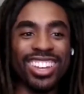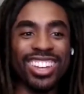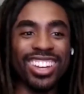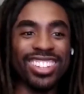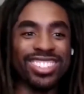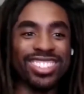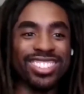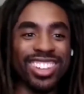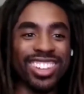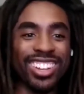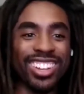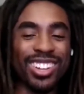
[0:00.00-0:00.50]
yeah,
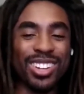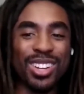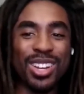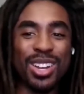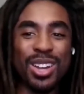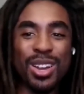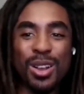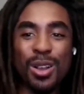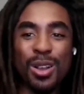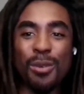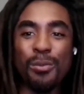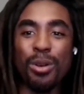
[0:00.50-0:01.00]
it's like
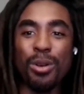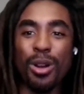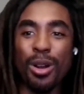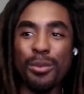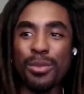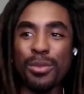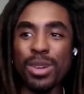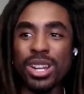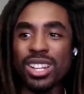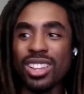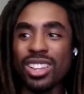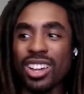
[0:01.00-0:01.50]

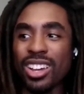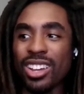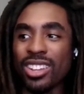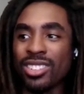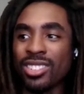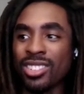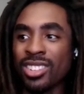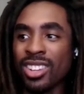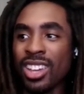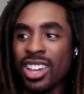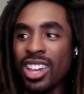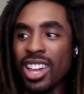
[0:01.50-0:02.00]

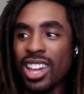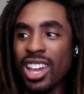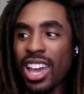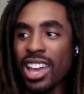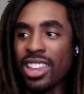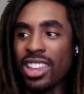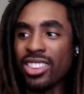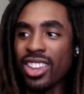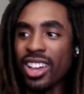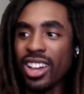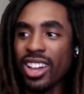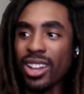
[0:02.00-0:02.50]
compartmentalized.
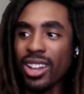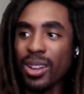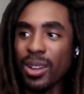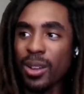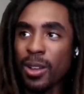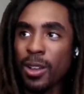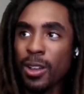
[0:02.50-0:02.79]
And like